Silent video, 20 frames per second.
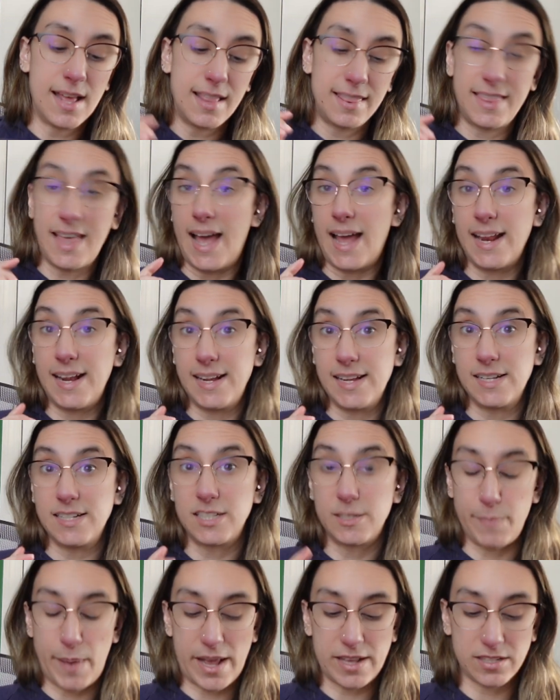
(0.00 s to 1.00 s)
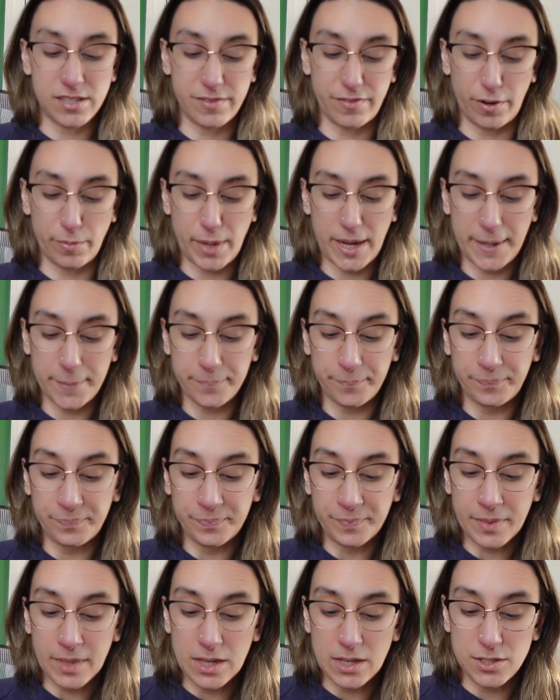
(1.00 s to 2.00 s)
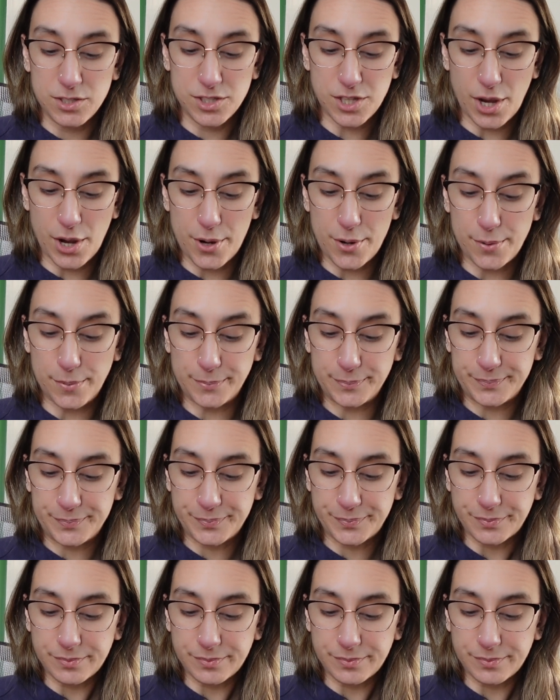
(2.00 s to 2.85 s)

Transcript: that is best for me. So